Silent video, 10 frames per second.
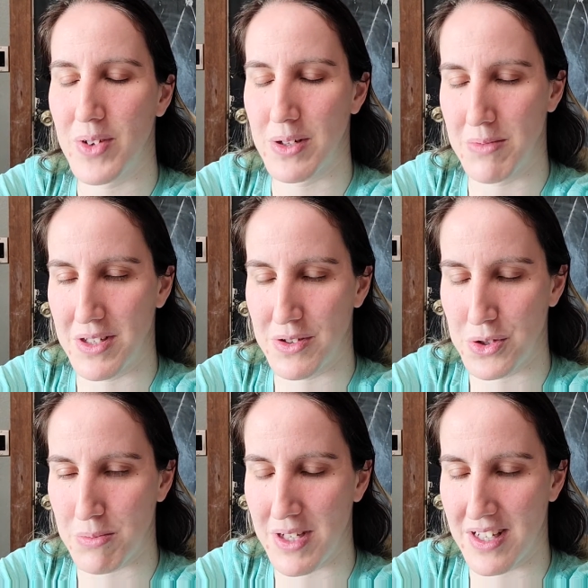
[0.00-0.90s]
Follow me on
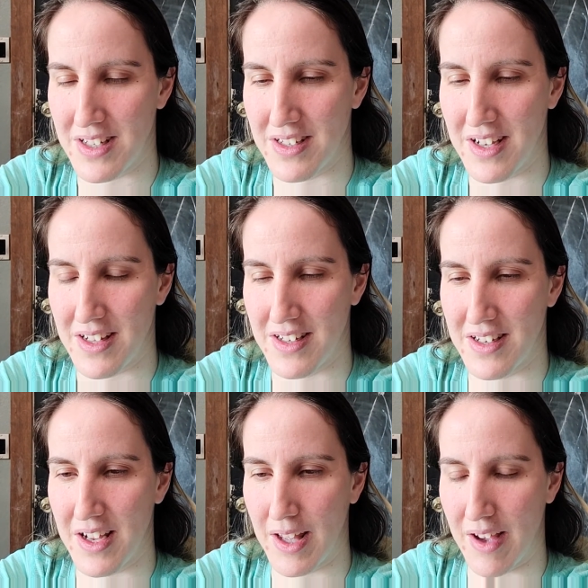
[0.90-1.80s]
social media and
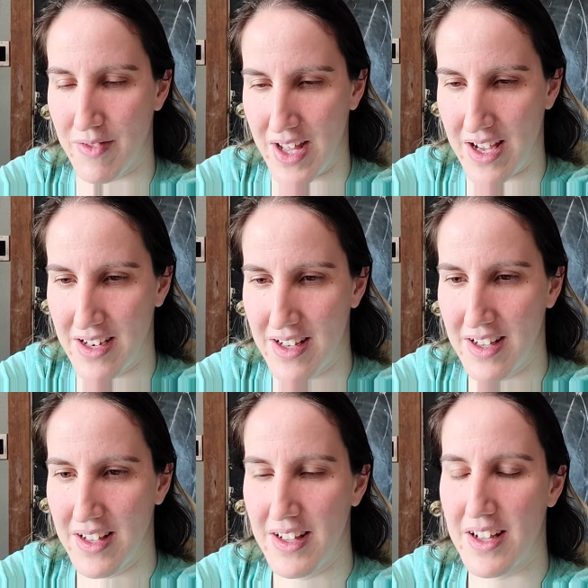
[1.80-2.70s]
I have that
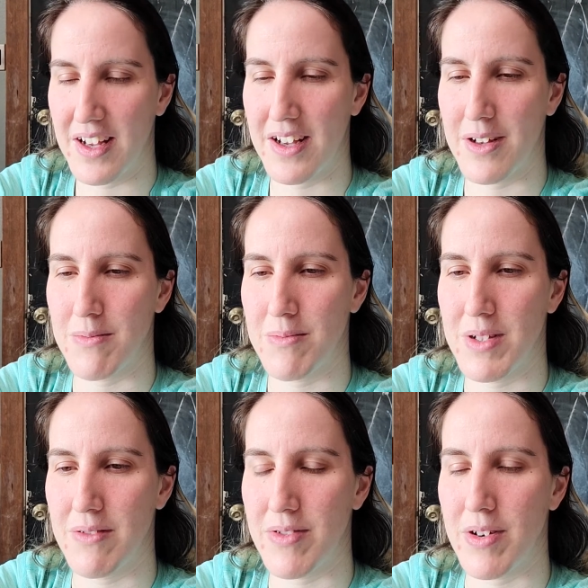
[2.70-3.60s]

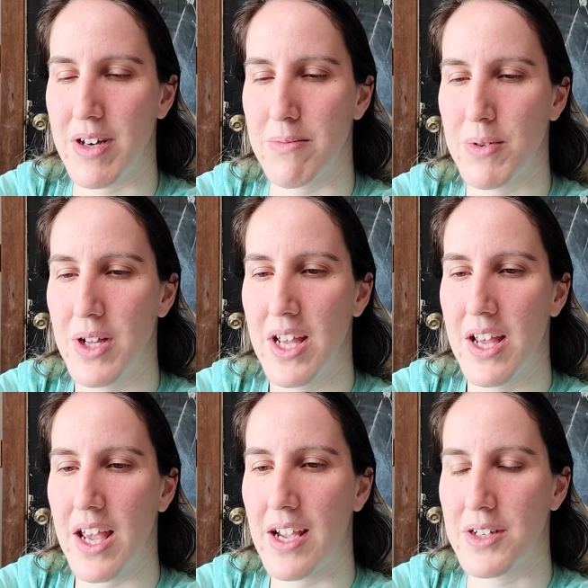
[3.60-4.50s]
info up.
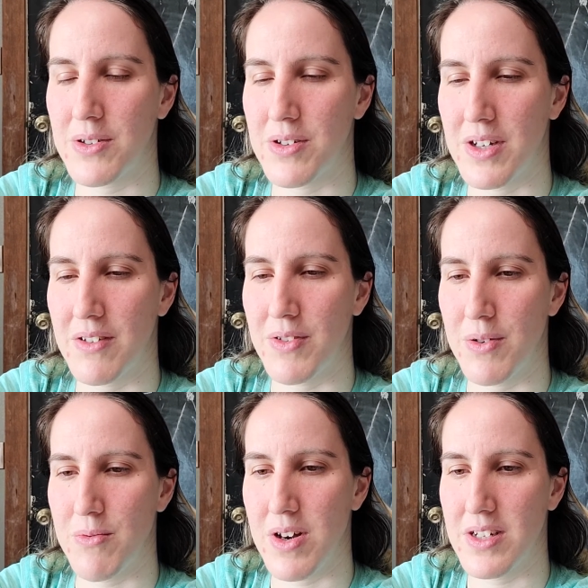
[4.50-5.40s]
And or if
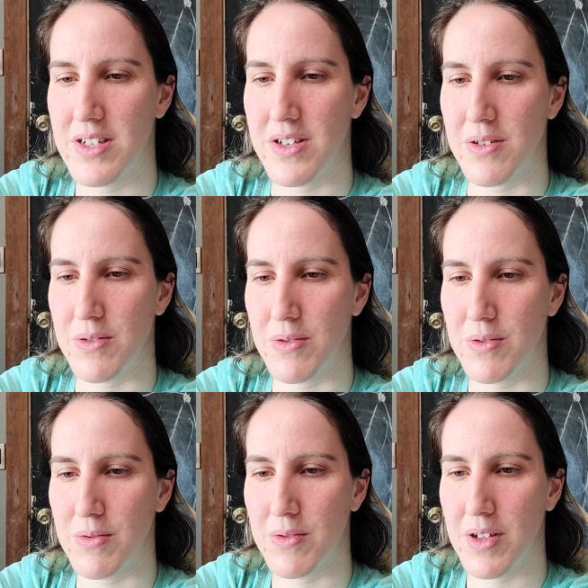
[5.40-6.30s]
you want
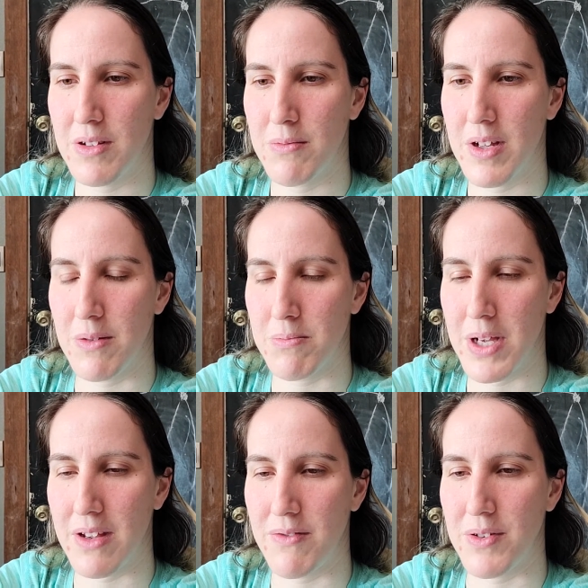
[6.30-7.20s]
to help
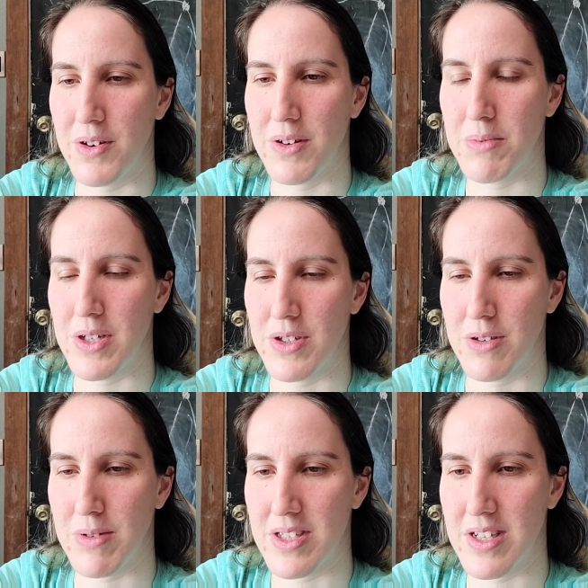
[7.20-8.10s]
pay for a
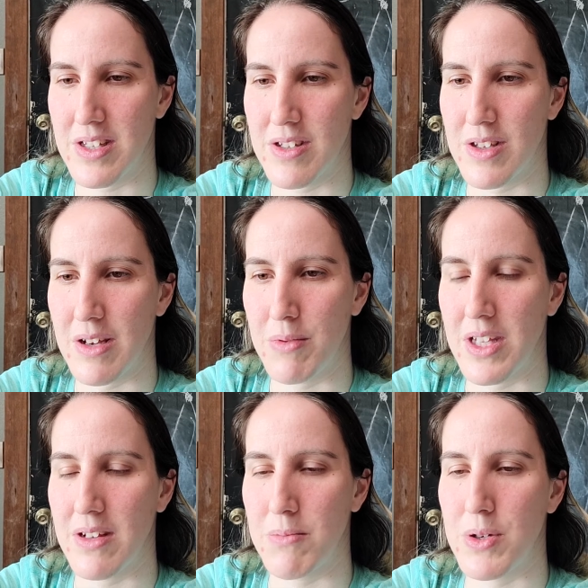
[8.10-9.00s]
PeerTube instance so that we
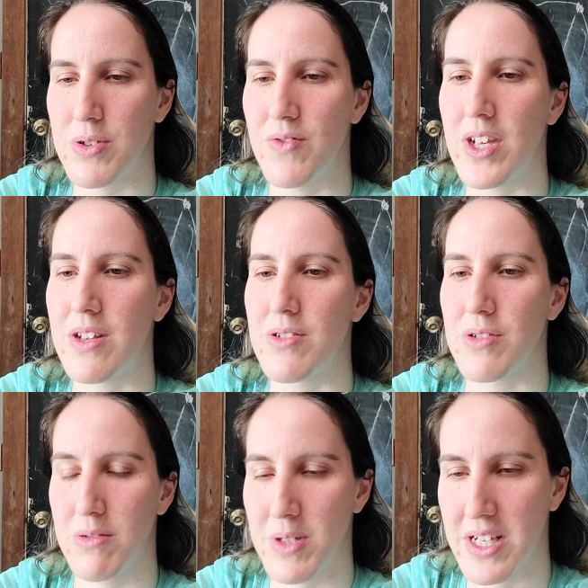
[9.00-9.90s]
can post
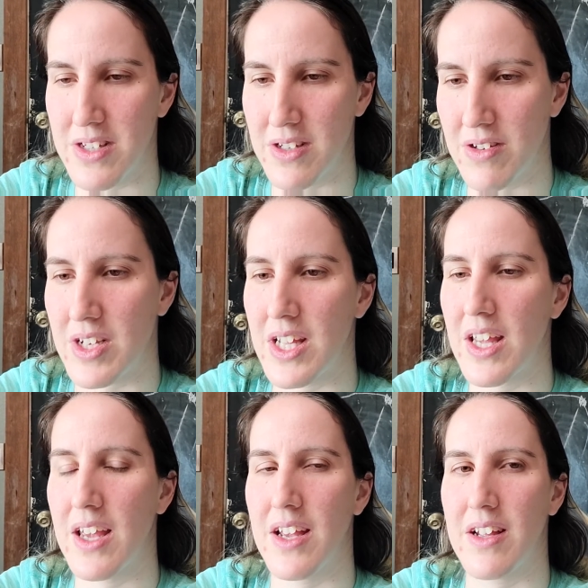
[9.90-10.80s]
videos normalizing
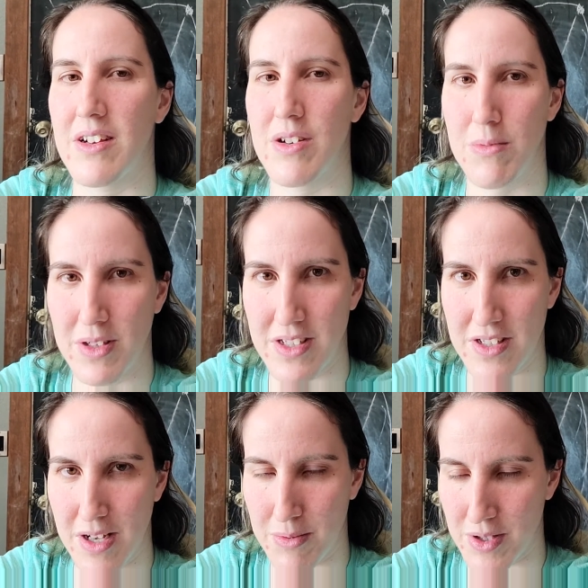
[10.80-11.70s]
nudity and
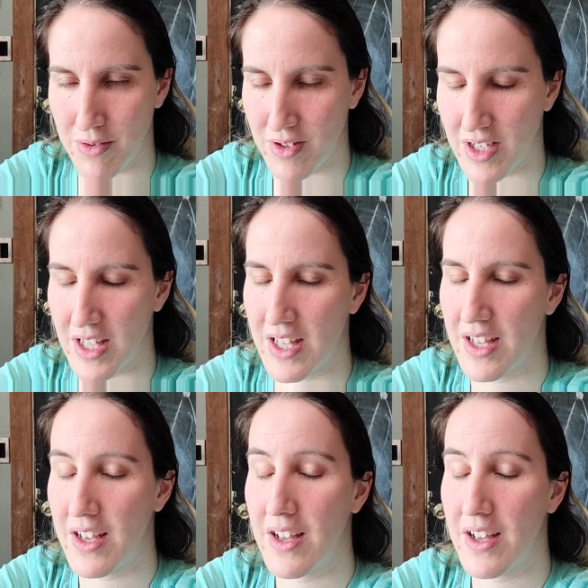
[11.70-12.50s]
normalizing topless equality,